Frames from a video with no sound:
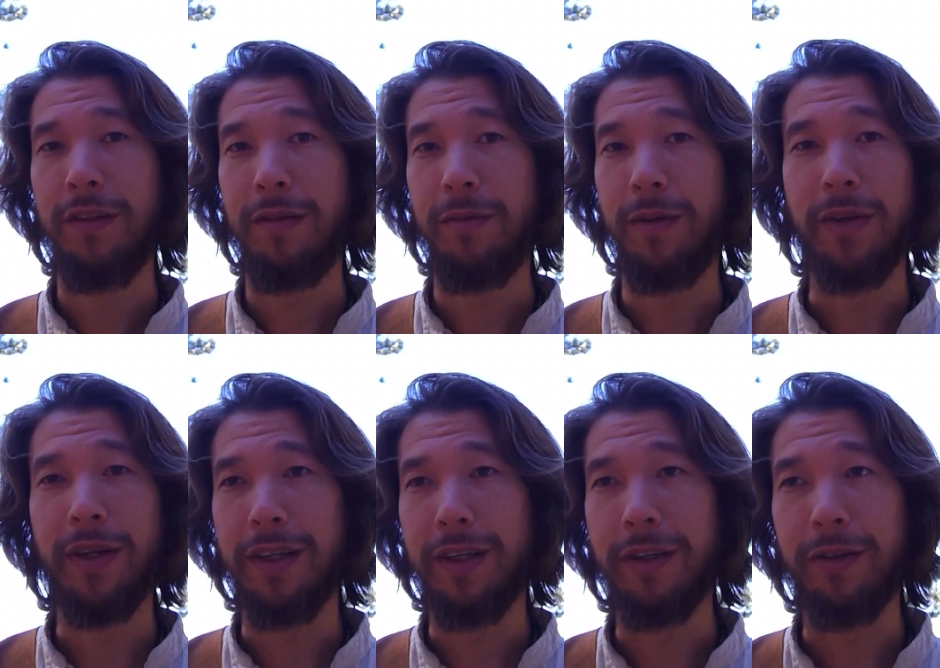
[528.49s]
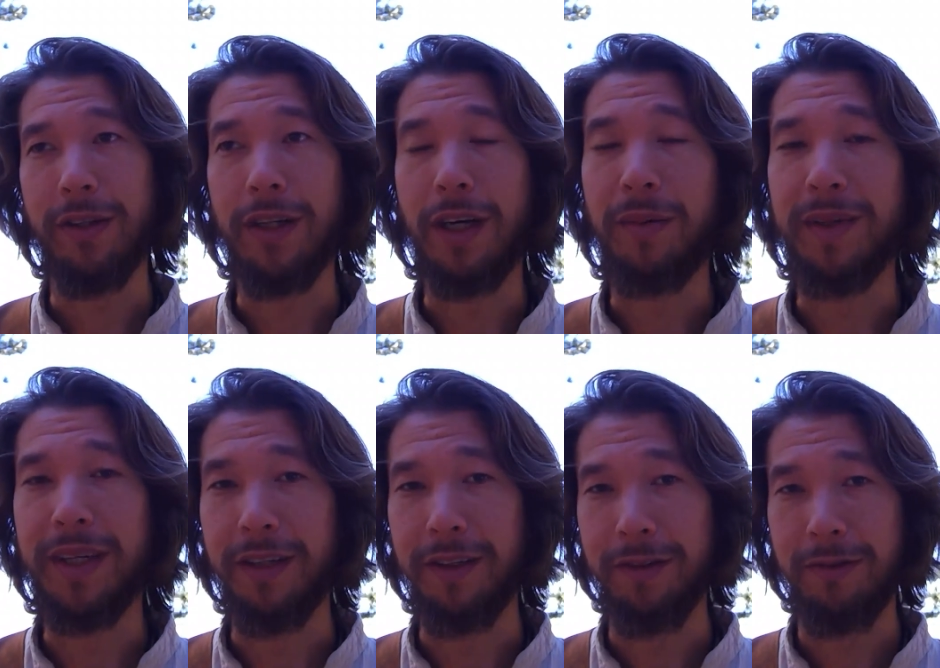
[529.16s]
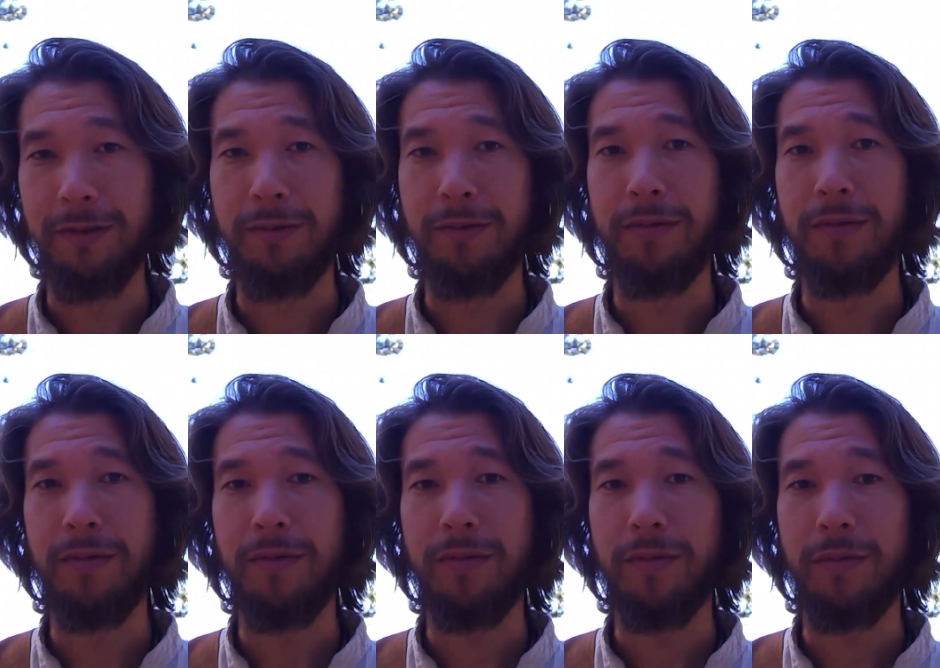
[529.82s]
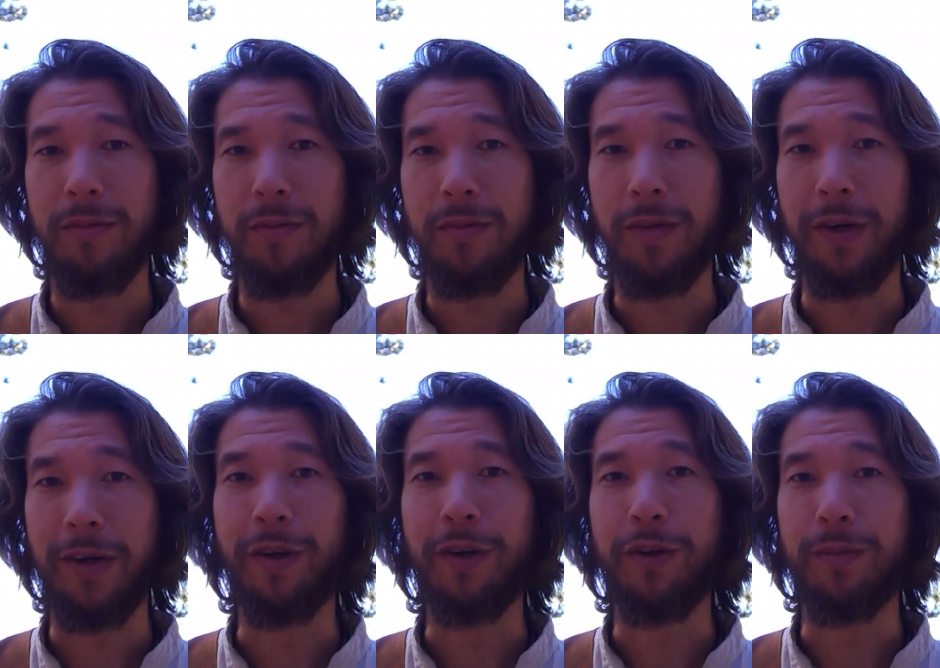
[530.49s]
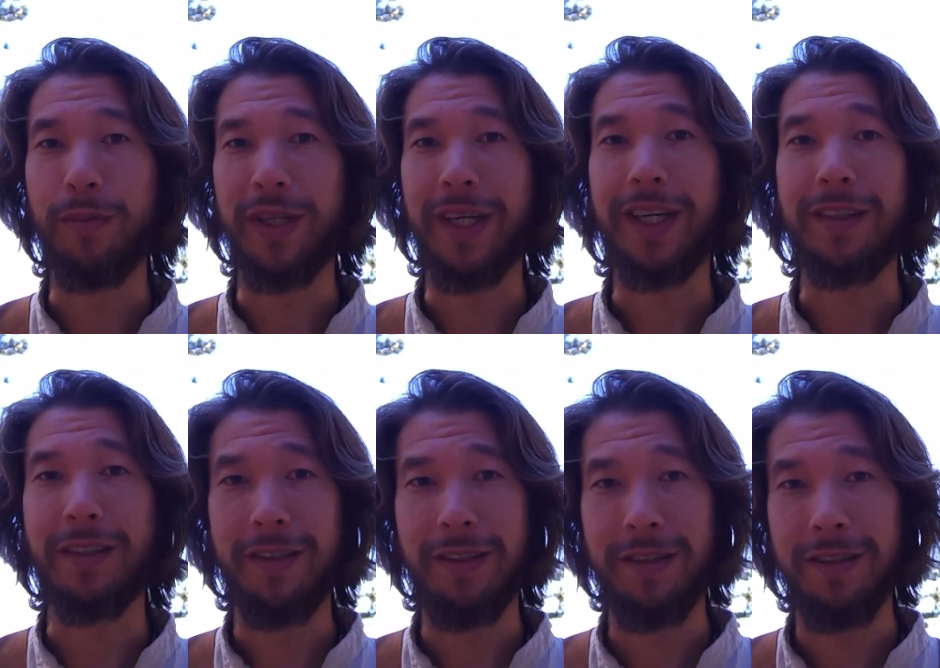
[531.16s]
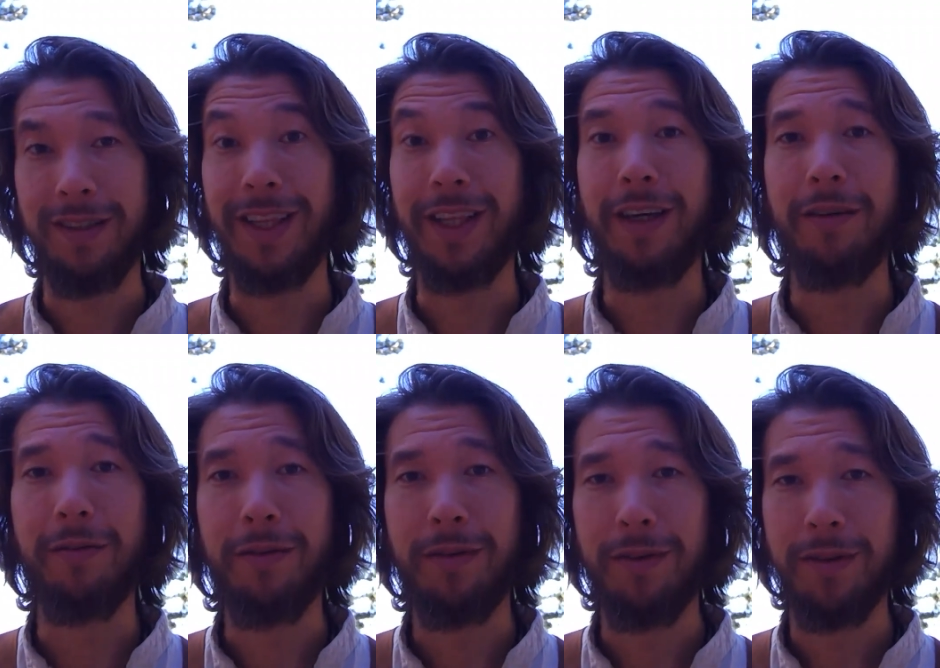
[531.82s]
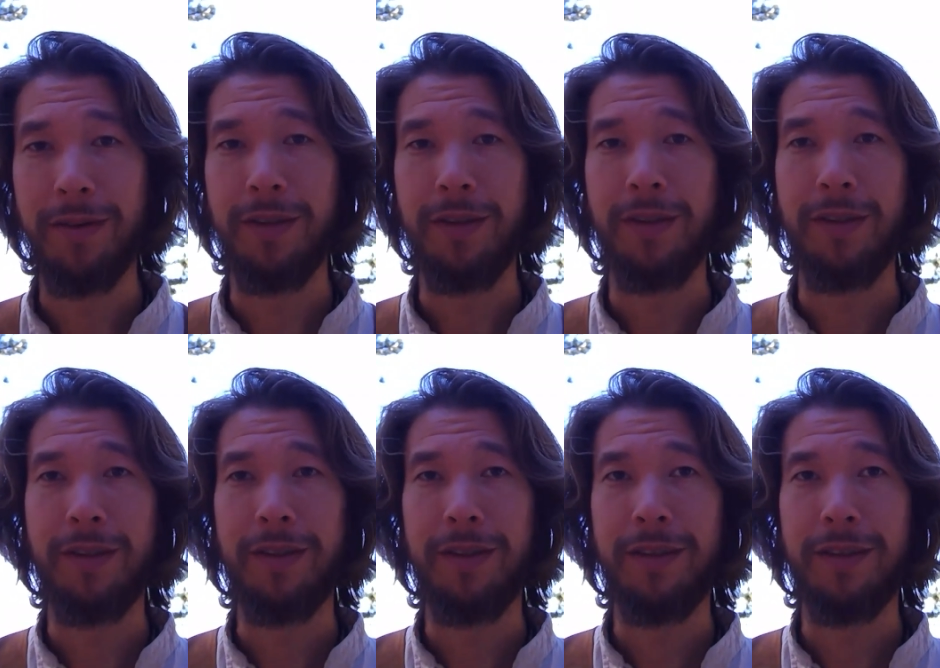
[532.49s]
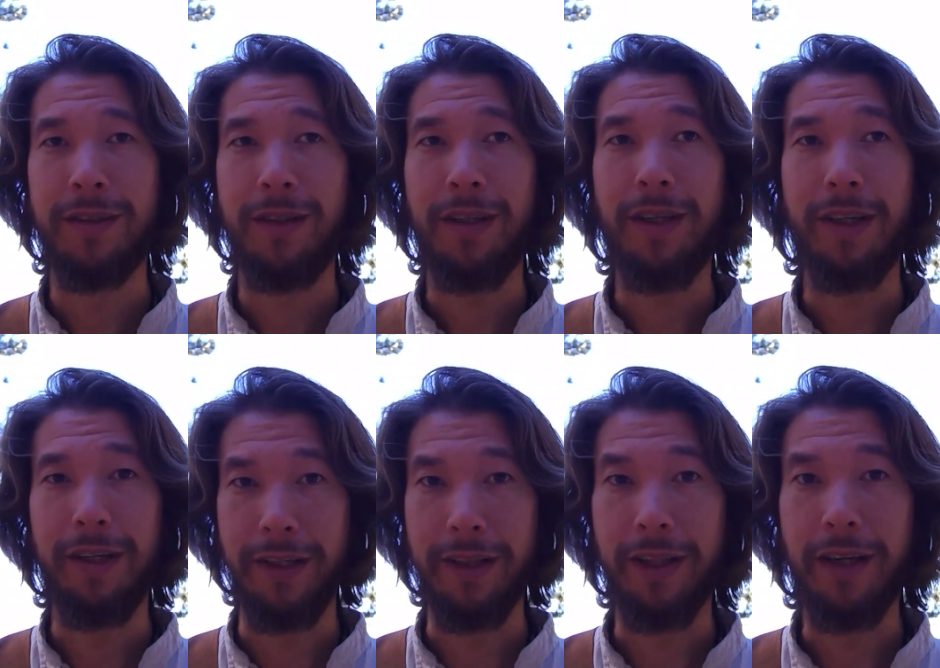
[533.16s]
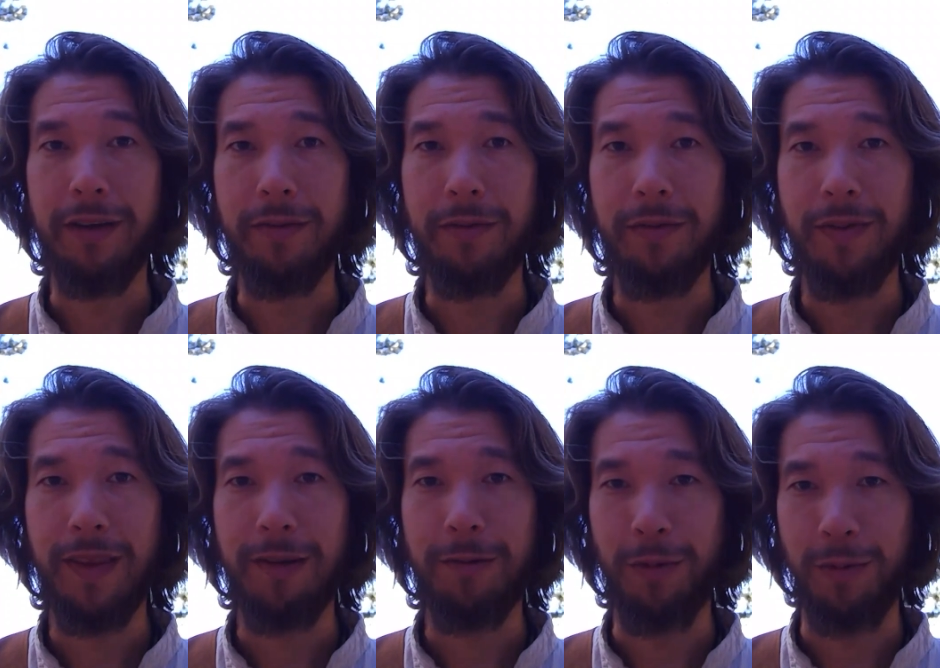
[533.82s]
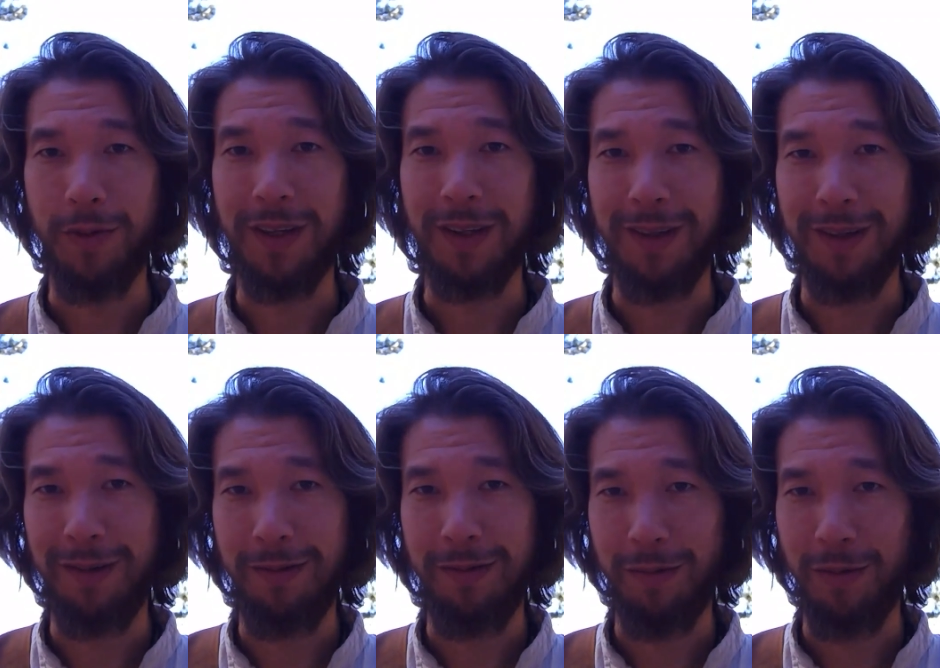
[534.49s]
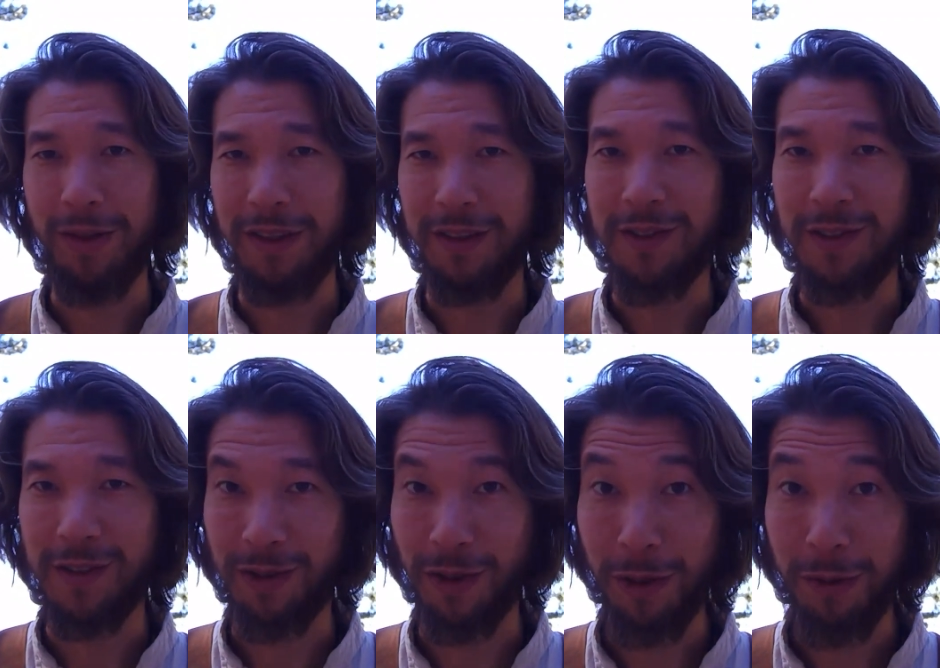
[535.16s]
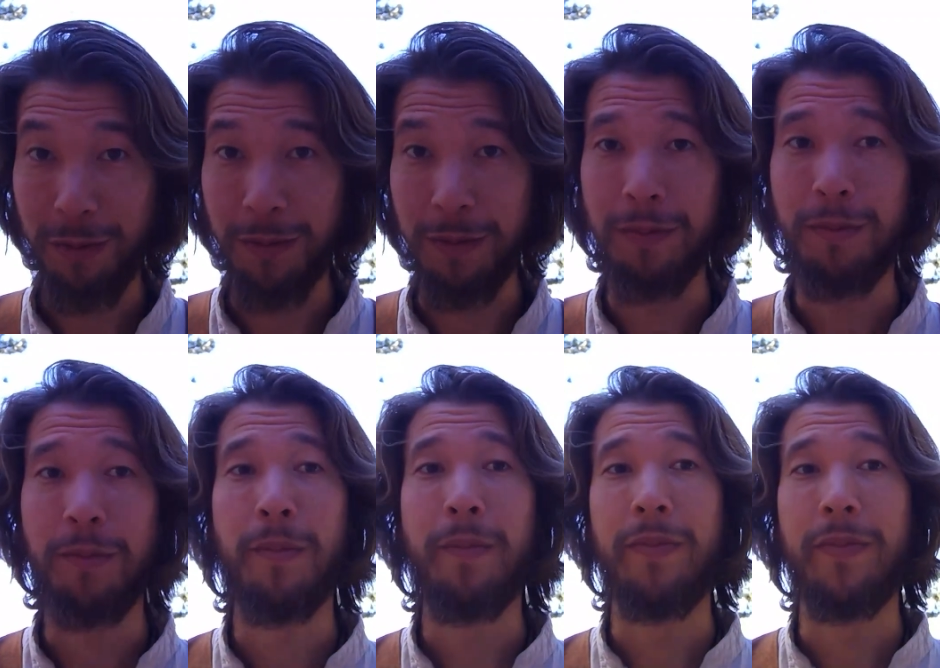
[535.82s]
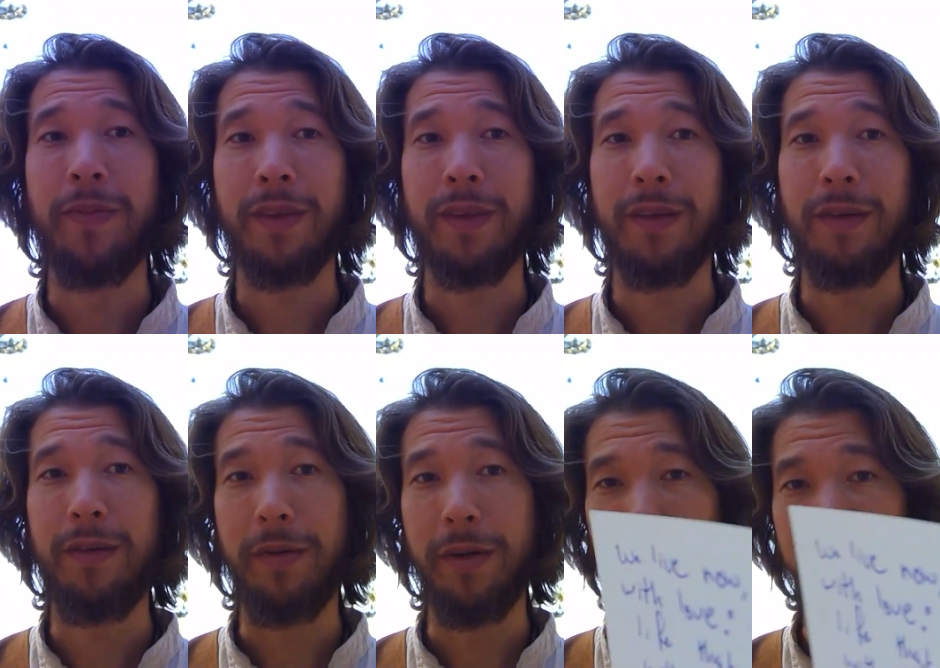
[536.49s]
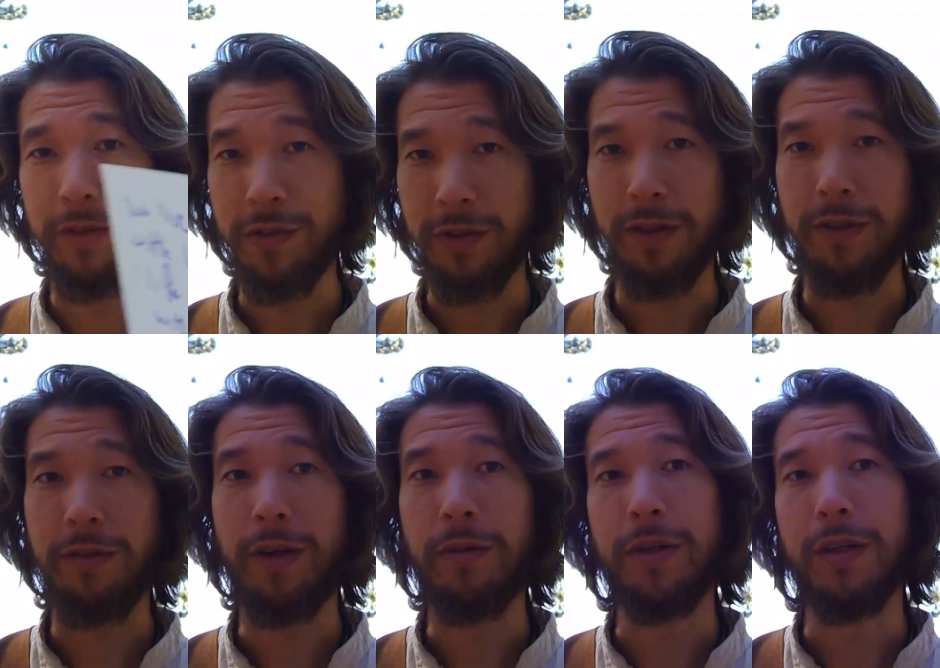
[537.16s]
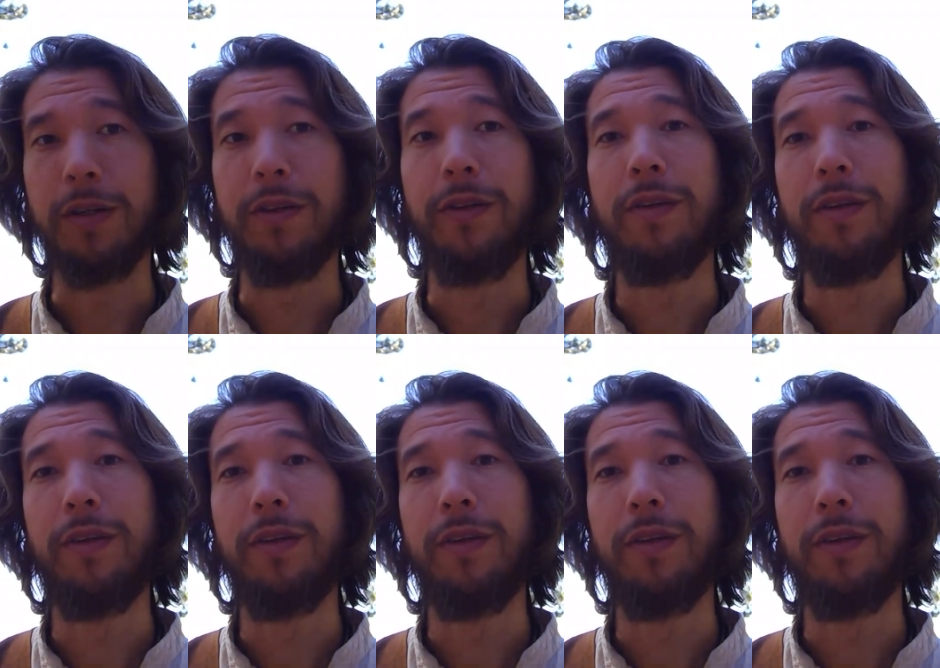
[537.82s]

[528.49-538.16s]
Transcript: We are not here to dominate. We are here to protect, to love. And in love, we find that really it's to serve. We're here to serve our world,